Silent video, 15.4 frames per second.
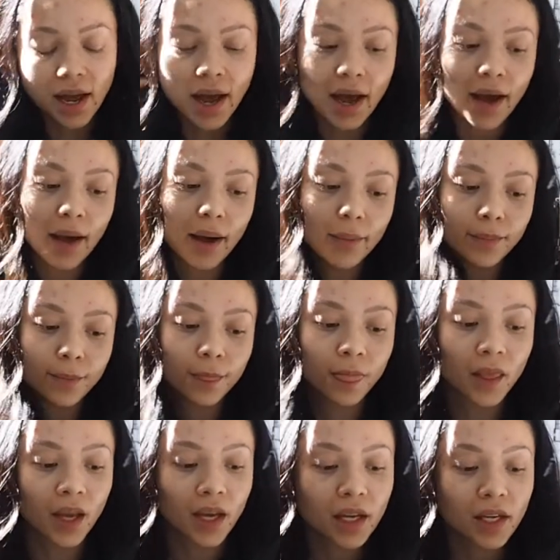
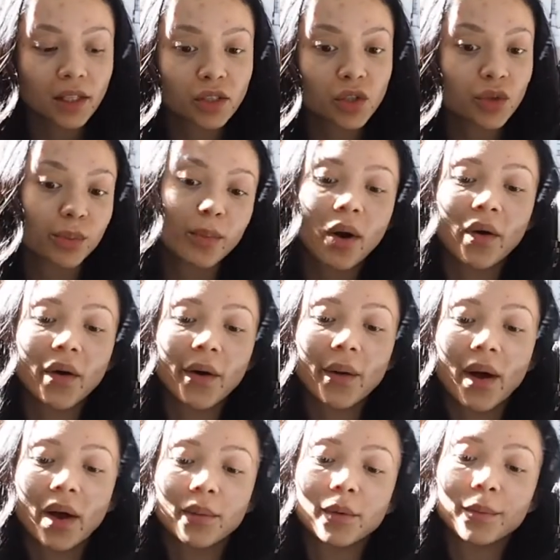Um,
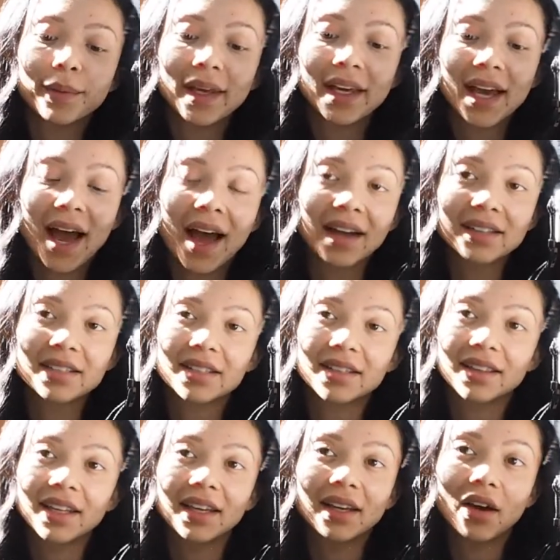tomorrow I will be at
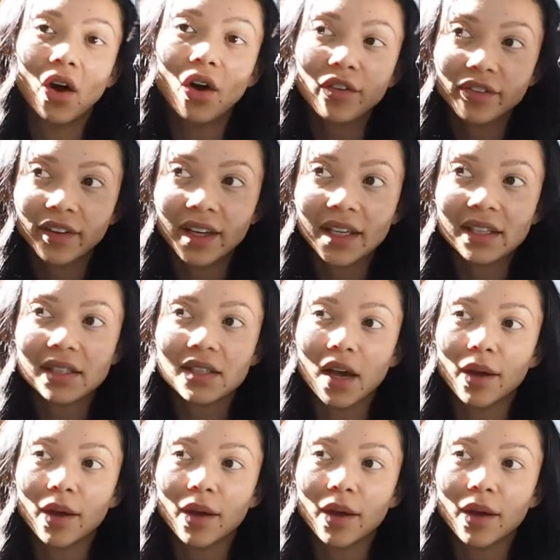the office.